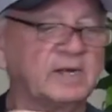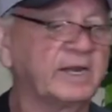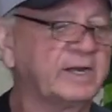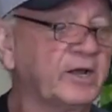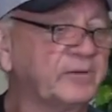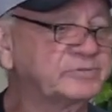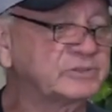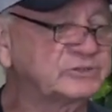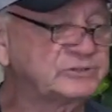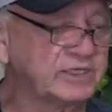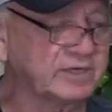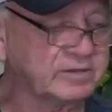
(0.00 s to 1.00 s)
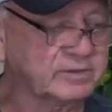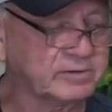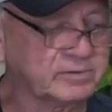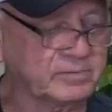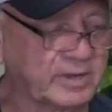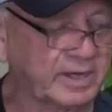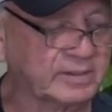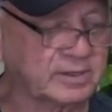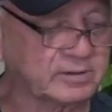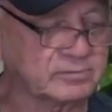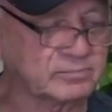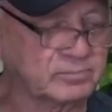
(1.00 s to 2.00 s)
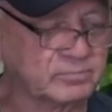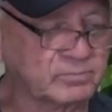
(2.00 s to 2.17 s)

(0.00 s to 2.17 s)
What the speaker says: it helps it sink, and then